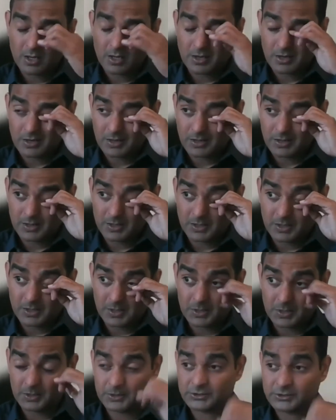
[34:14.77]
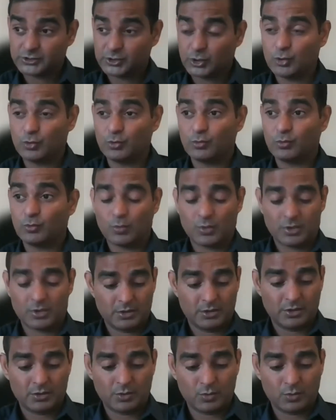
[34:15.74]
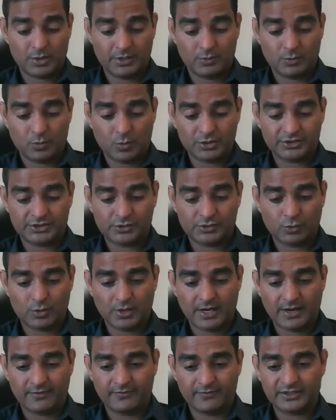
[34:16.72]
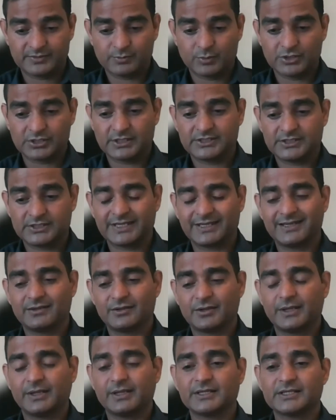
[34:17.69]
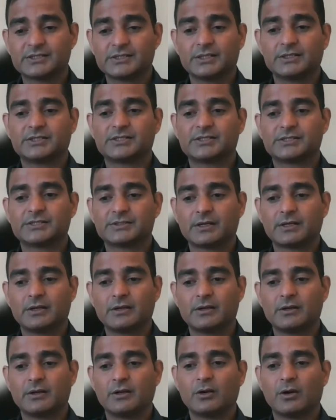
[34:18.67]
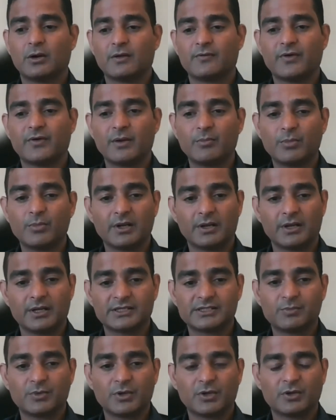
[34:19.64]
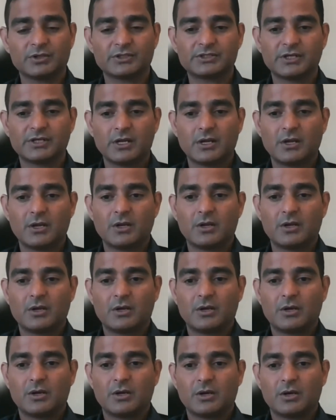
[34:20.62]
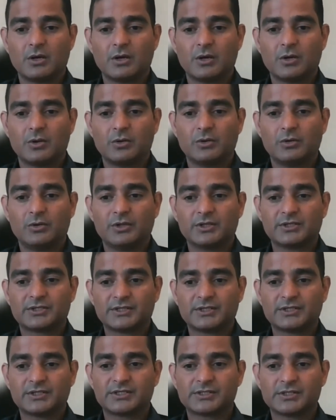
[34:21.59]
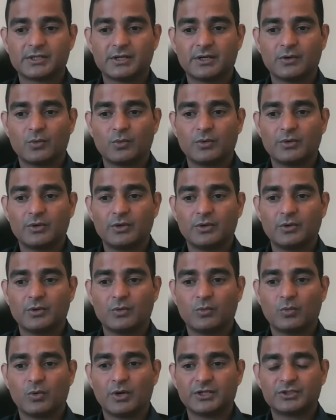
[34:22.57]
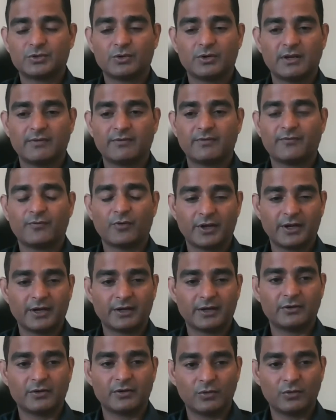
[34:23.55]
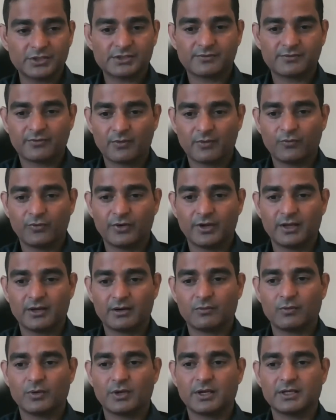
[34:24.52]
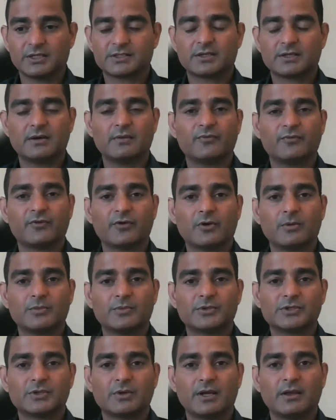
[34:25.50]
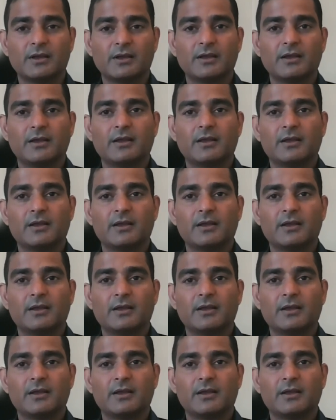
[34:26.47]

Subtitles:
So one wants to have response. Second thing is it's a lot of humbleness, because this is one should never forget the roots from where one has come from. So I